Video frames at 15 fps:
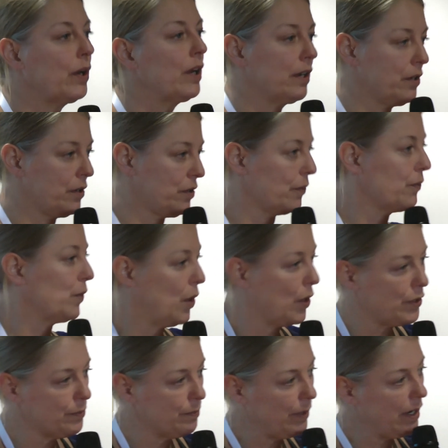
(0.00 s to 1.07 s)
It has of
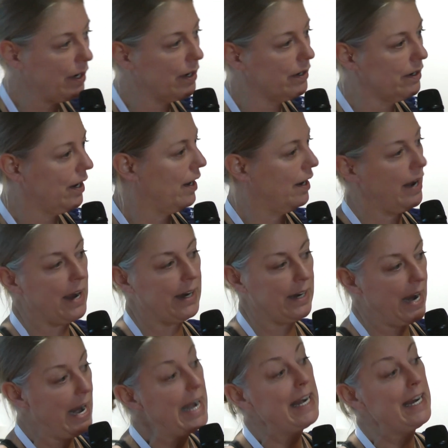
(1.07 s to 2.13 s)
course been, like
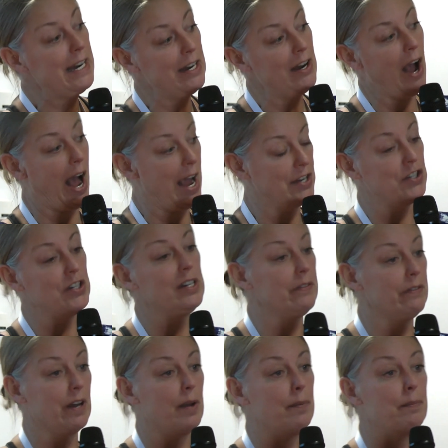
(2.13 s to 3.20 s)
any IT
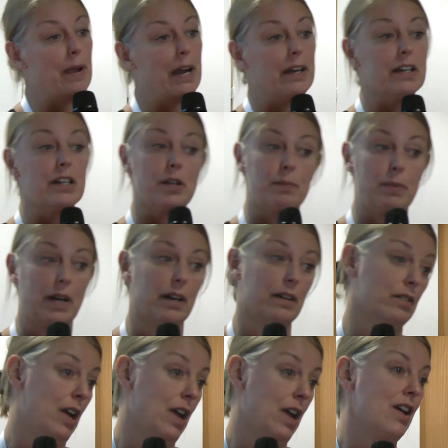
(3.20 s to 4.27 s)
development, it has been
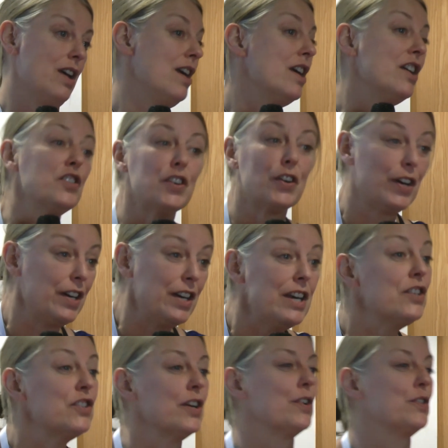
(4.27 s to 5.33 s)
easier and
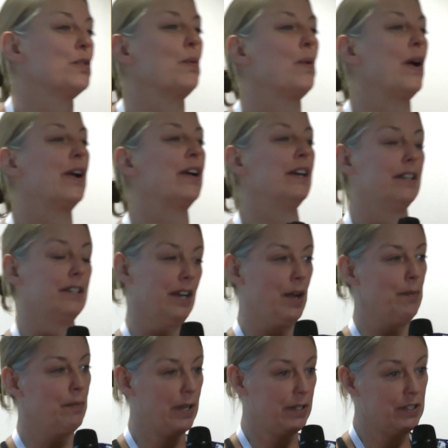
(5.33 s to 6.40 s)
easier to work it,
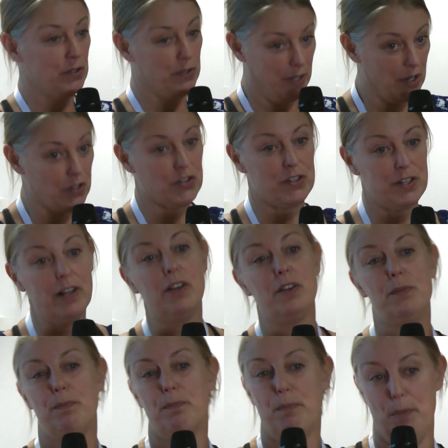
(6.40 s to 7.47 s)
but there's still
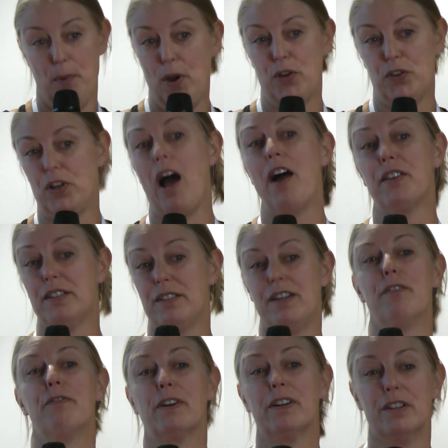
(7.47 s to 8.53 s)
start
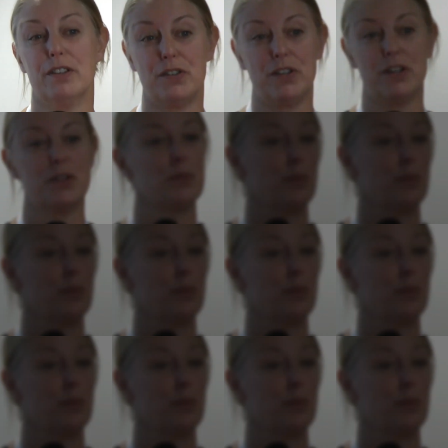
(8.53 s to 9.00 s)
difficulties